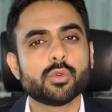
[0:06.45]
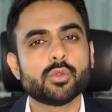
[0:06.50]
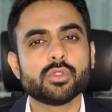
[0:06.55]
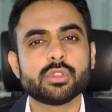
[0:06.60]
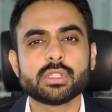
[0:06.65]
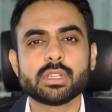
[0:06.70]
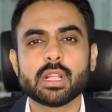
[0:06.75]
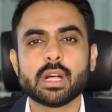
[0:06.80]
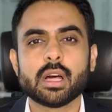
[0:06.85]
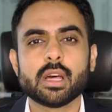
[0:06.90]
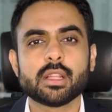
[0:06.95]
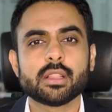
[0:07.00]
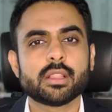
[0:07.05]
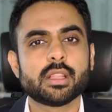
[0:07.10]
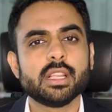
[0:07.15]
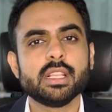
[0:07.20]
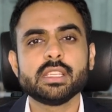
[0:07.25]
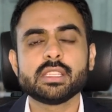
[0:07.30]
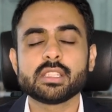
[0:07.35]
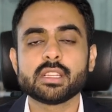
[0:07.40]
2 star,
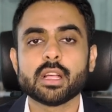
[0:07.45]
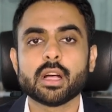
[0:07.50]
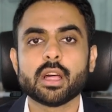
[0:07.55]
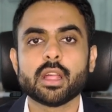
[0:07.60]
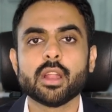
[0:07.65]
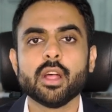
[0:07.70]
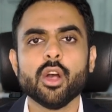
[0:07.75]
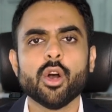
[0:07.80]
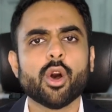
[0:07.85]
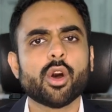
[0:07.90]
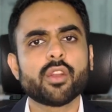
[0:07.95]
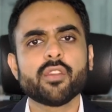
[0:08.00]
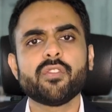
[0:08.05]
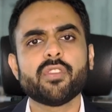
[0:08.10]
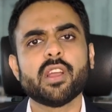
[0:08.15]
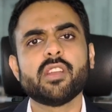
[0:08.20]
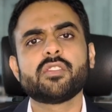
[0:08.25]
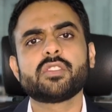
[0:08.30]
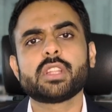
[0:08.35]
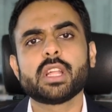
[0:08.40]
3 star or a
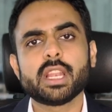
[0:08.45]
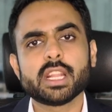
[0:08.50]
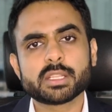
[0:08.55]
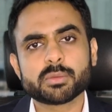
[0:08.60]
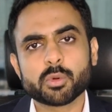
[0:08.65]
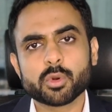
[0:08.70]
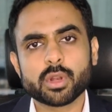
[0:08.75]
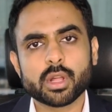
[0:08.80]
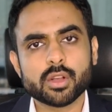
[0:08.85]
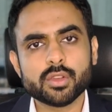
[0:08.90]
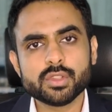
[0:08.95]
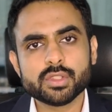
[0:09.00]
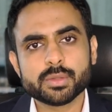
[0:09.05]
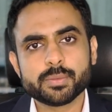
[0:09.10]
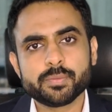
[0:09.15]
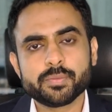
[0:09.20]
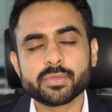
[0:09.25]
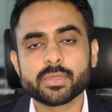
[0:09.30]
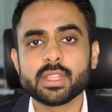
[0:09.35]
5-star export house?